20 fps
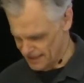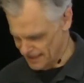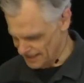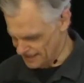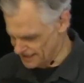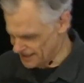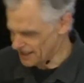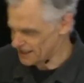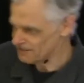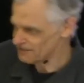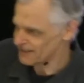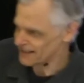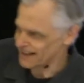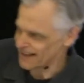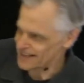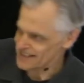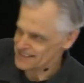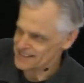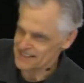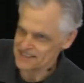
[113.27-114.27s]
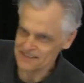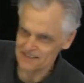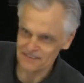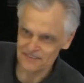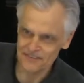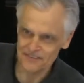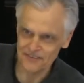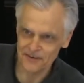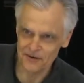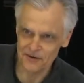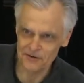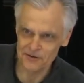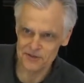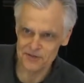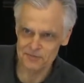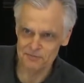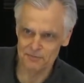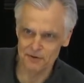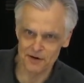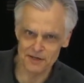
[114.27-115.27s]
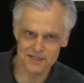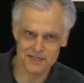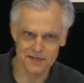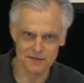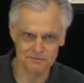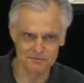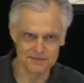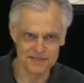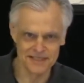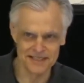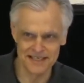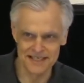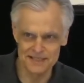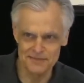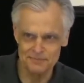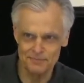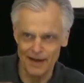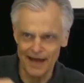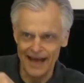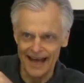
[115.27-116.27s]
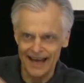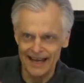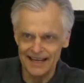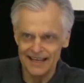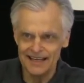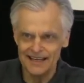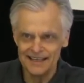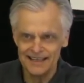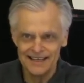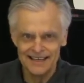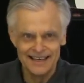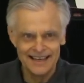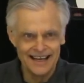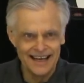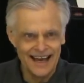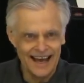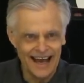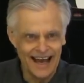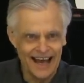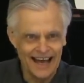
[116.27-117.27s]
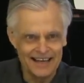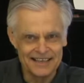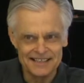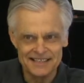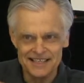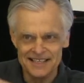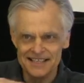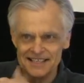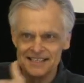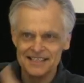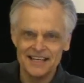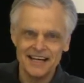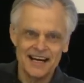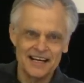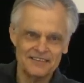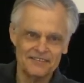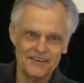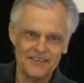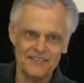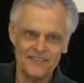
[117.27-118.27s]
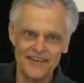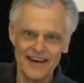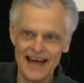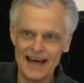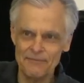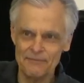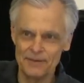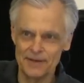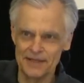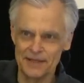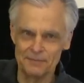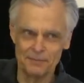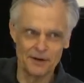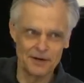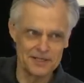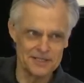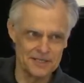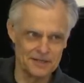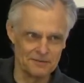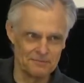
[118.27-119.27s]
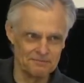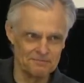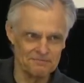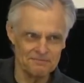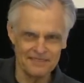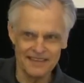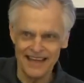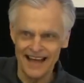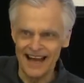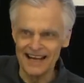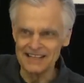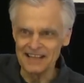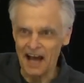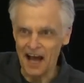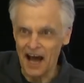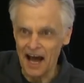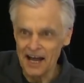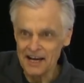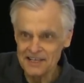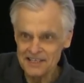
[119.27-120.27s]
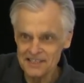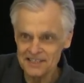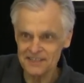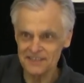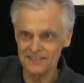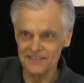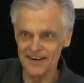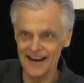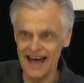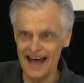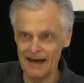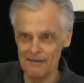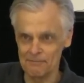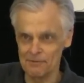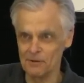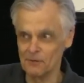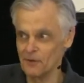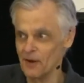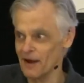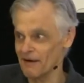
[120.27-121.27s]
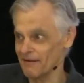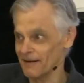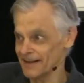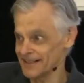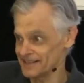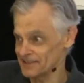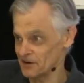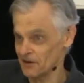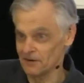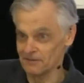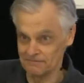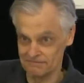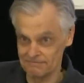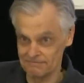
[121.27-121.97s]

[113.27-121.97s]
And then I realized there's a false bottom to this bag, and there's a kind of a flap in the bottom, and under the flap, where I'd not